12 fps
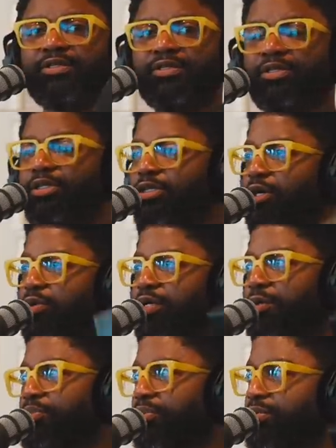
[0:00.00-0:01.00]
Load
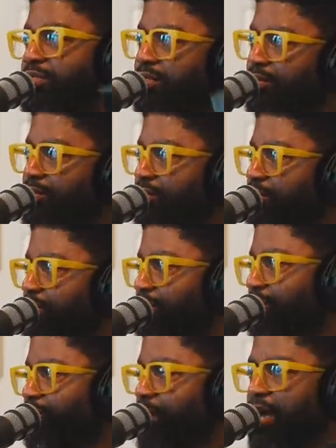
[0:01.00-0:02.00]
up on some
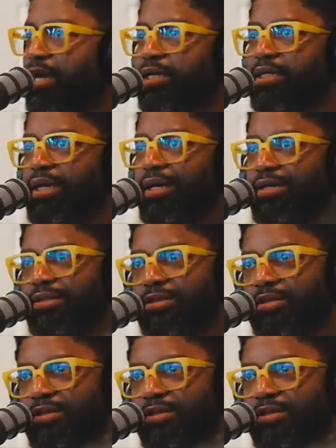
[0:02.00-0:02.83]
podcasts.